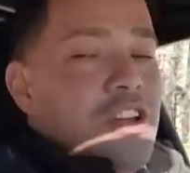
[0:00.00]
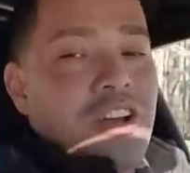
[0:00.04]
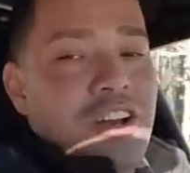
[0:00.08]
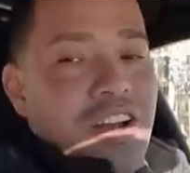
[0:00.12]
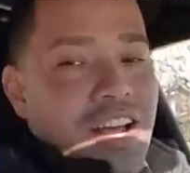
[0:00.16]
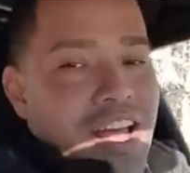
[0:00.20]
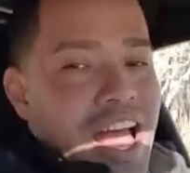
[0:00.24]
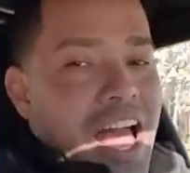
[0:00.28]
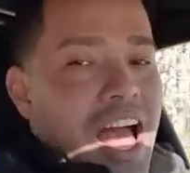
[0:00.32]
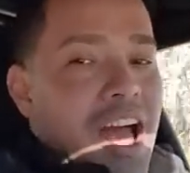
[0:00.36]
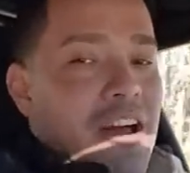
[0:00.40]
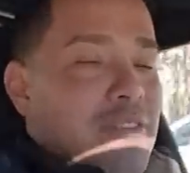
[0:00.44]
you're
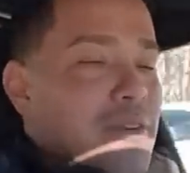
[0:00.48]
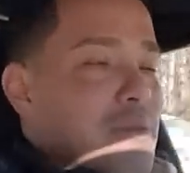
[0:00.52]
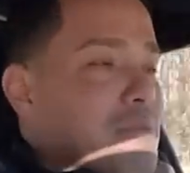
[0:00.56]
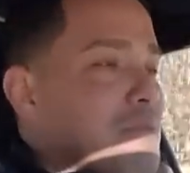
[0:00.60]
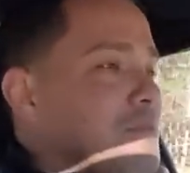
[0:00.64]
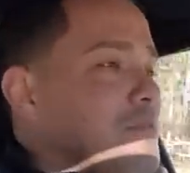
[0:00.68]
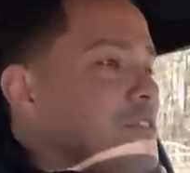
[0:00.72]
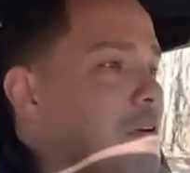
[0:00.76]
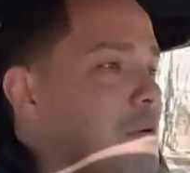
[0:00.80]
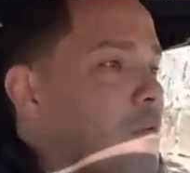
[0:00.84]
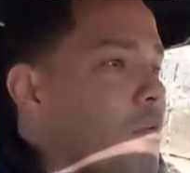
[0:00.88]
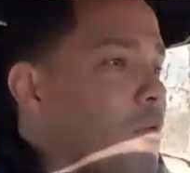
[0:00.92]
gonna have
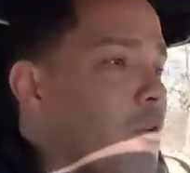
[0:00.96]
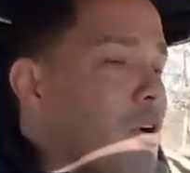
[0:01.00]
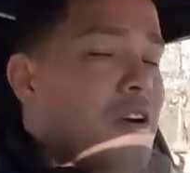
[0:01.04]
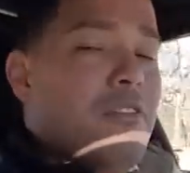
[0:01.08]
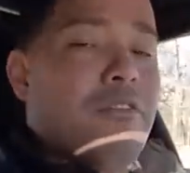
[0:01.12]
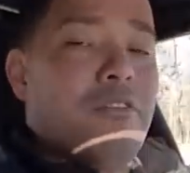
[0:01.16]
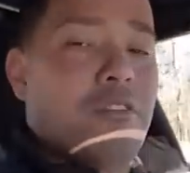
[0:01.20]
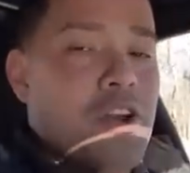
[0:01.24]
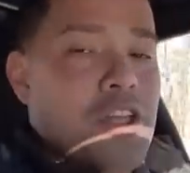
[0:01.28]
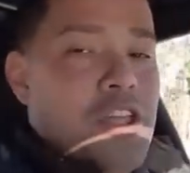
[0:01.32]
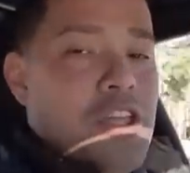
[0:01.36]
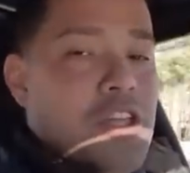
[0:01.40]
them
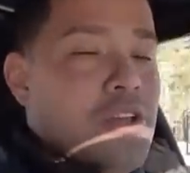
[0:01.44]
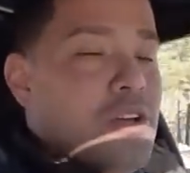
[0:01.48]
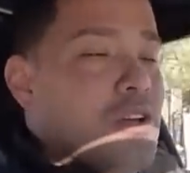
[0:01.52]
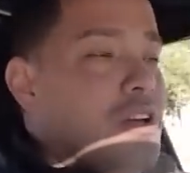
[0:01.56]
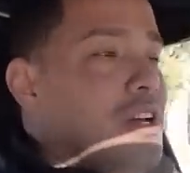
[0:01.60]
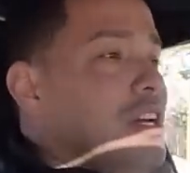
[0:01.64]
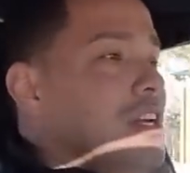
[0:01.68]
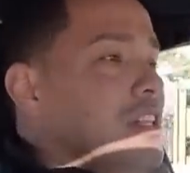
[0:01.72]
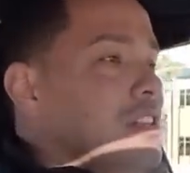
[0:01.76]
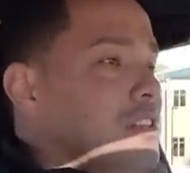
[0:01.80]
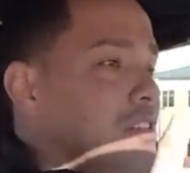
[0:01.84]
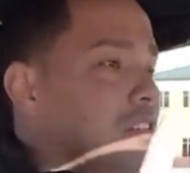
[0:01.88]
work for you
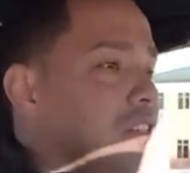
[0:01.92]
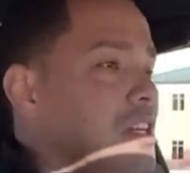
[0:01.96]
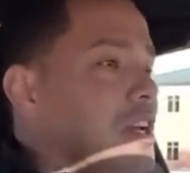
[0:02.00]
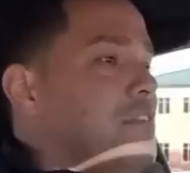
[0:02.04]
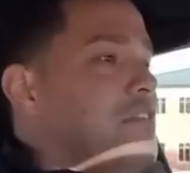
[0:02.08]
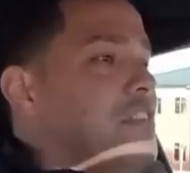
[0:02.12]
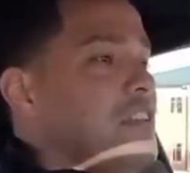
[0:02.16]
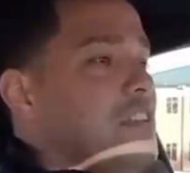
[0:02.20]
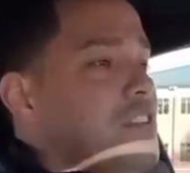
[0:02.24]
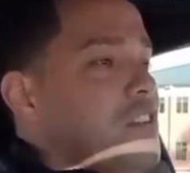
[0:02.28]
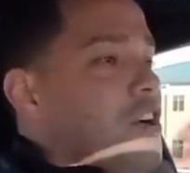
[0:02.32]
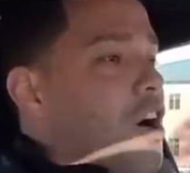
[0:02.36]
to
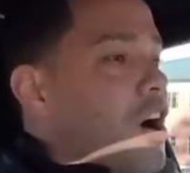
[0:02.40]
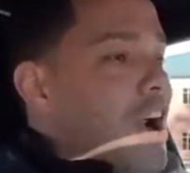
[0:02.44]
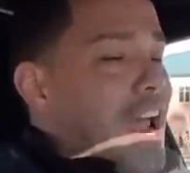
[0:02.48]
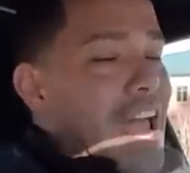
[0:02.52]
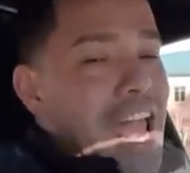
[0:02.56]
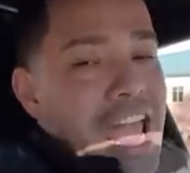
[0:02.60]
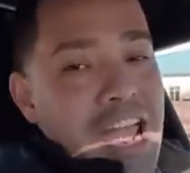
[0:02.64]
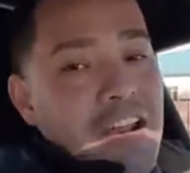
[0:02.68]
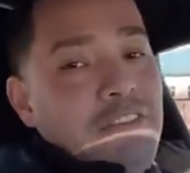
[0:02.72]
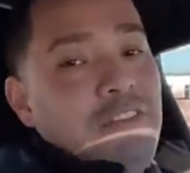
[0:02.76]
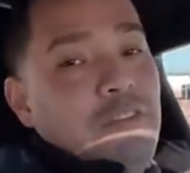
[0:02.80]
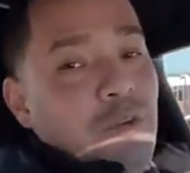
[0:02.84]
ship this car
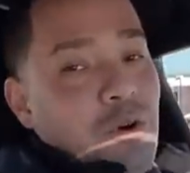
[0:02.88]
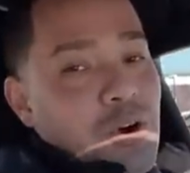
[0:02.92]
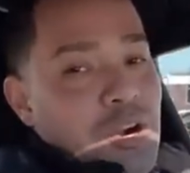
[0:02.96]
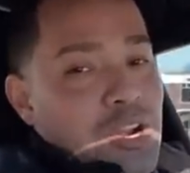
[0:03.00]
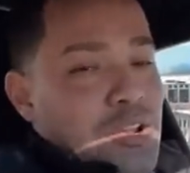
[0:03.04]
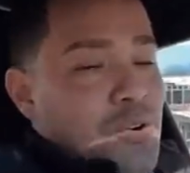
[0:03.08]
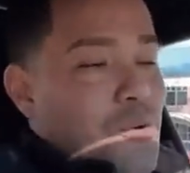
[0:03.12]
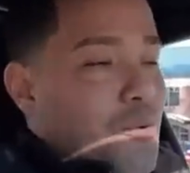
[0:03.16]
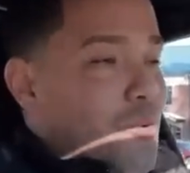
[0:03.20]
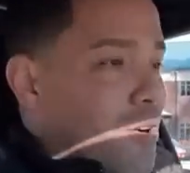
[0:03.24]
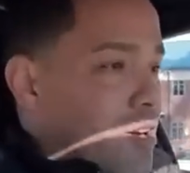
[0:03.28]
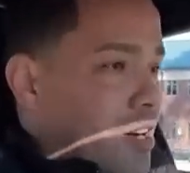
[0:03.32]
everywhere
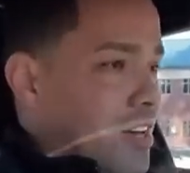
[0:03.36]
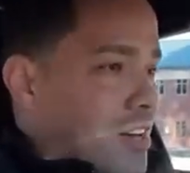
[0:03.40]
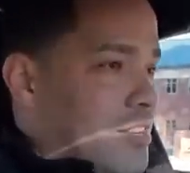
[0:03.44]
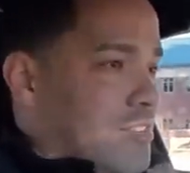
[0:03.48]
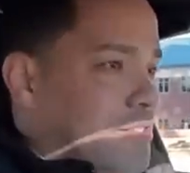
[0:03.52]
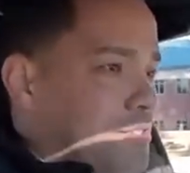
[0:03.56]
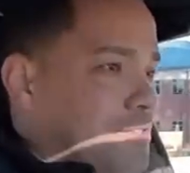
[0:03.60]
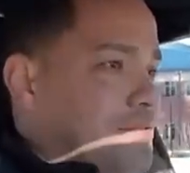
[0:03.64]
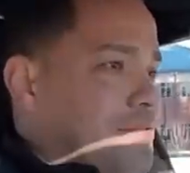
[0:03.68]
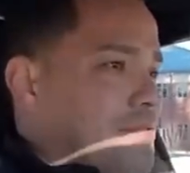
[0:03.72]
you want.